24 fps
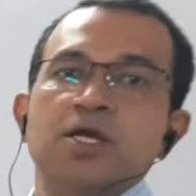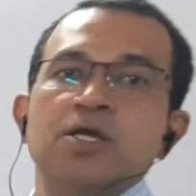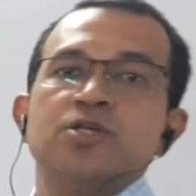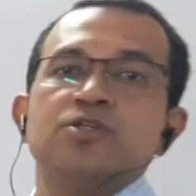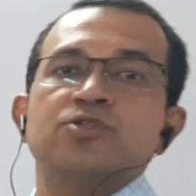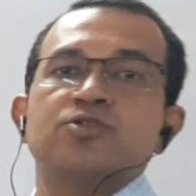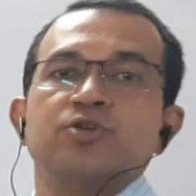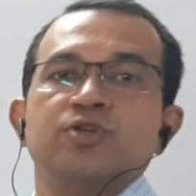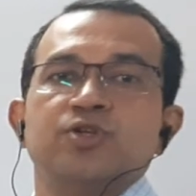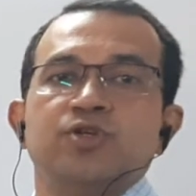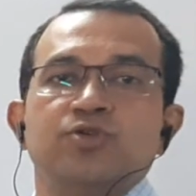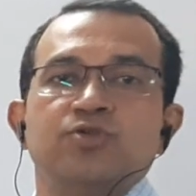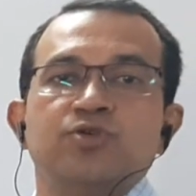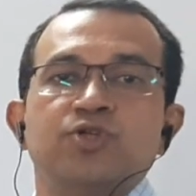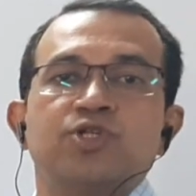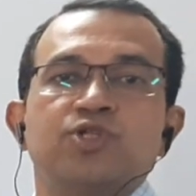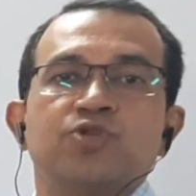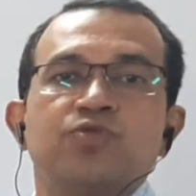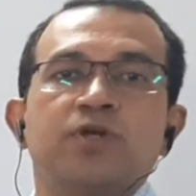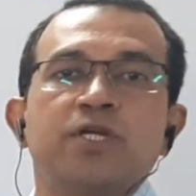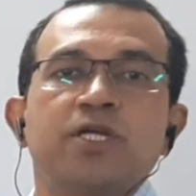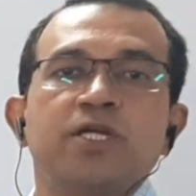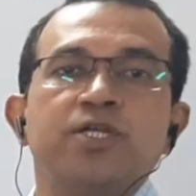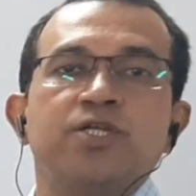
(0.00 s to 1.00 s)
So
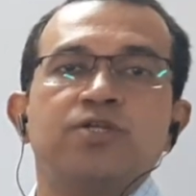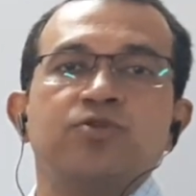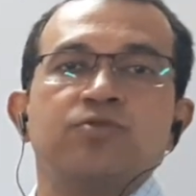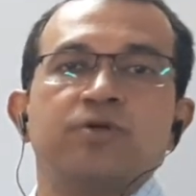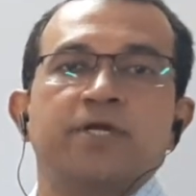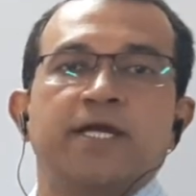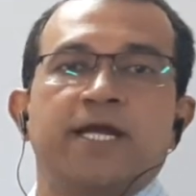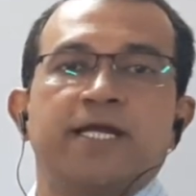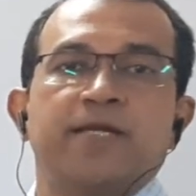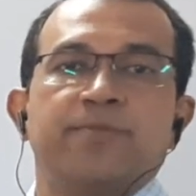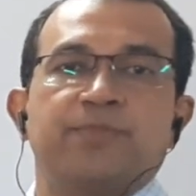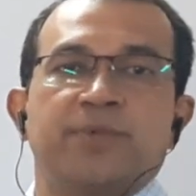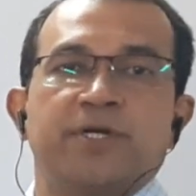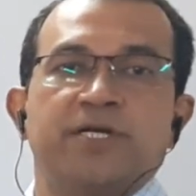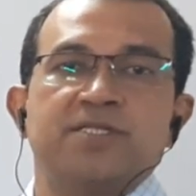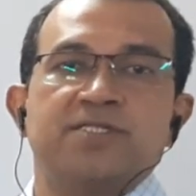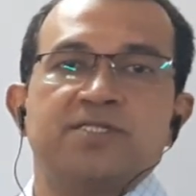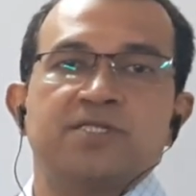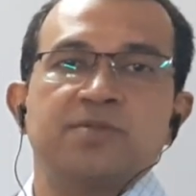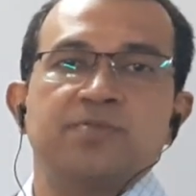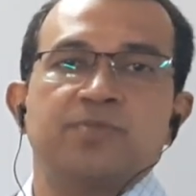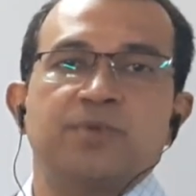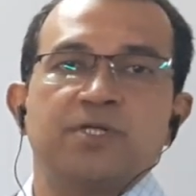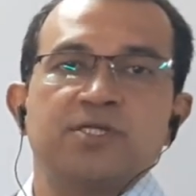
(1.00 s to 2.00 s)
usually to get
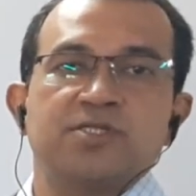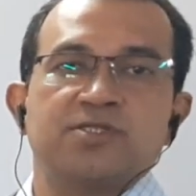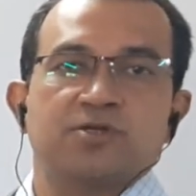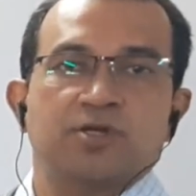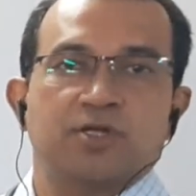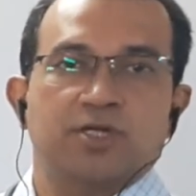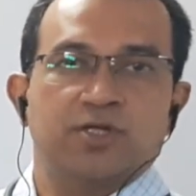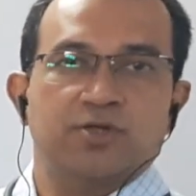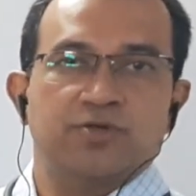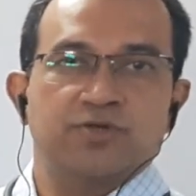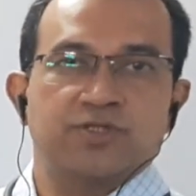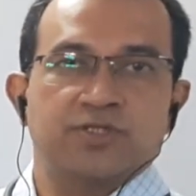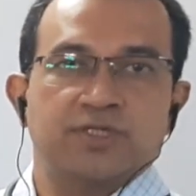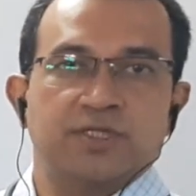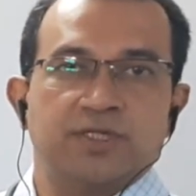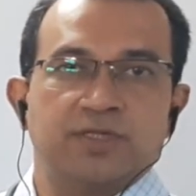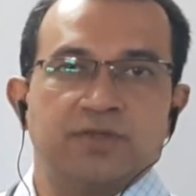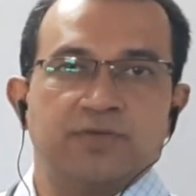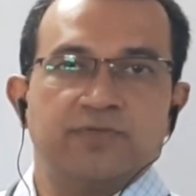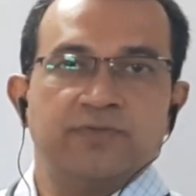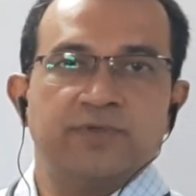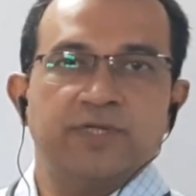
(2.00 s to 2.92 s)
principal solution,